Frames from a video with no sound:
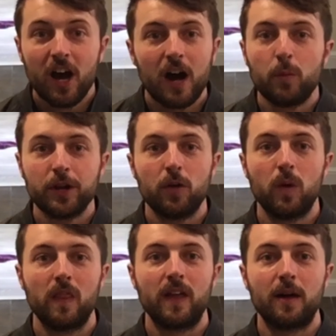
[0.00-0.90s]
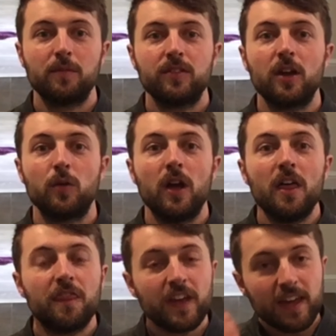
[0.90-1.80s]
and we don't want that. So
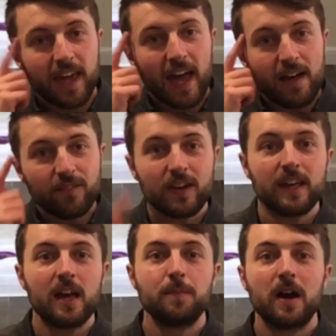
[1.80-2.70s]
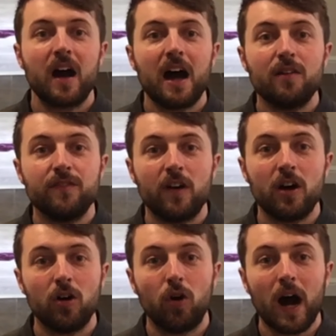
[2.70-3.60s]
think carefully about how
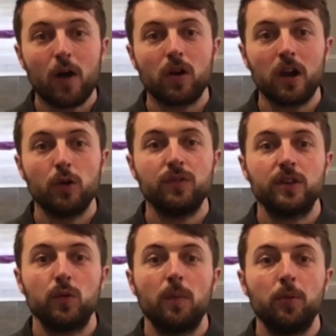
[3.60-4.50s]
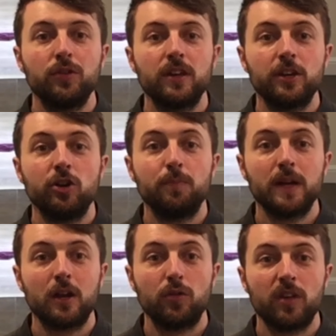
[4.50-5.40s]
far or how close you are putting your
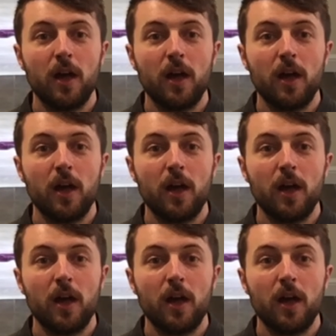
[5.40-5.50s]
pillows.